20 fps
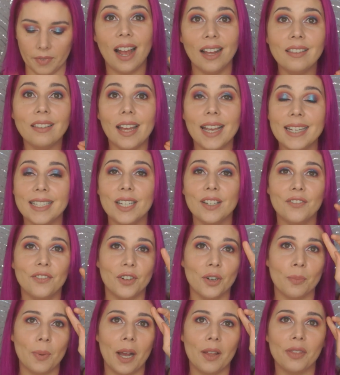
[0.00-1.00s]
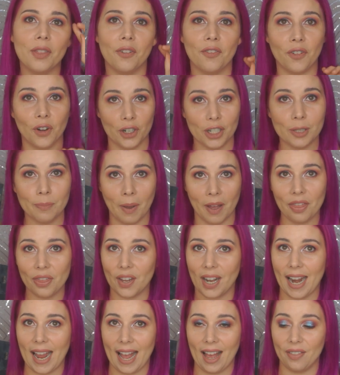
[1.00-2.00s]
I liked it for about the first month
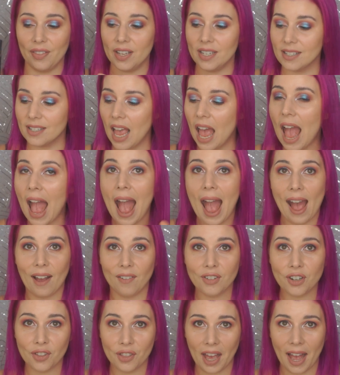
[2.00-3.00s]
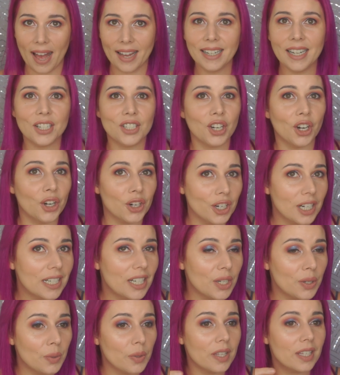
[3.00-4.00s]
that I had this. After that, it turned
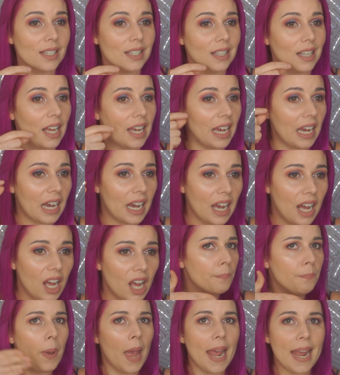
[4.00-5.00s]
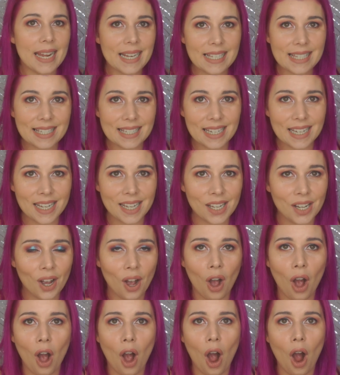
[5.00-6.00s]
into this like pasty,
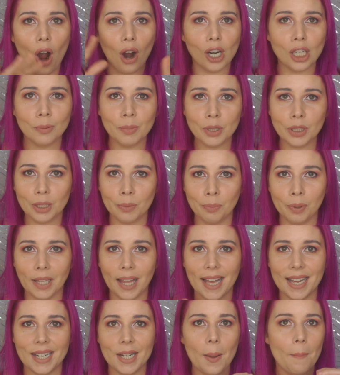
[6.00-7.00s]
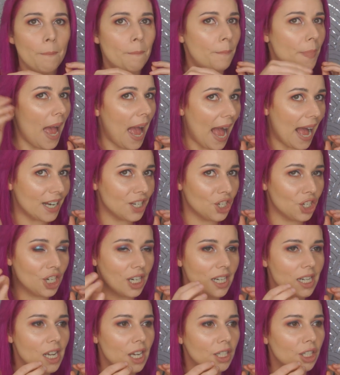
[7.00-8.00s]
horrible to blend,
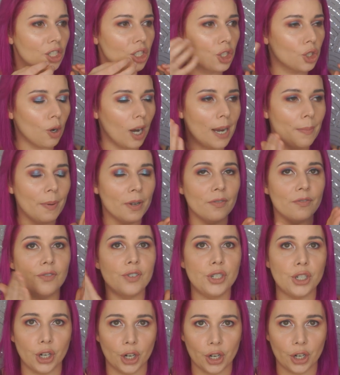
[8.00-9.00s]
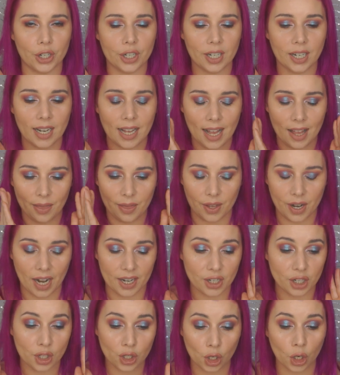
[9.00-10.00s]
patchy stripe of dirt that
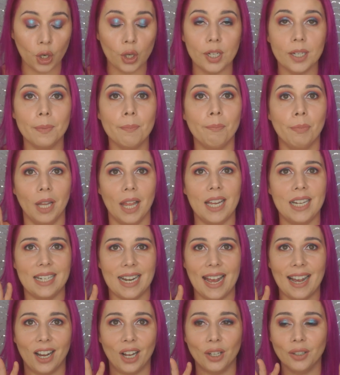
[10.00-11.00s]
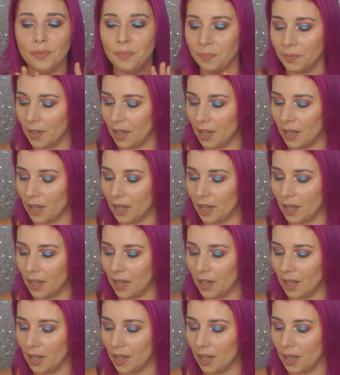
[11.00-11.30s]
I just couldn't blend out.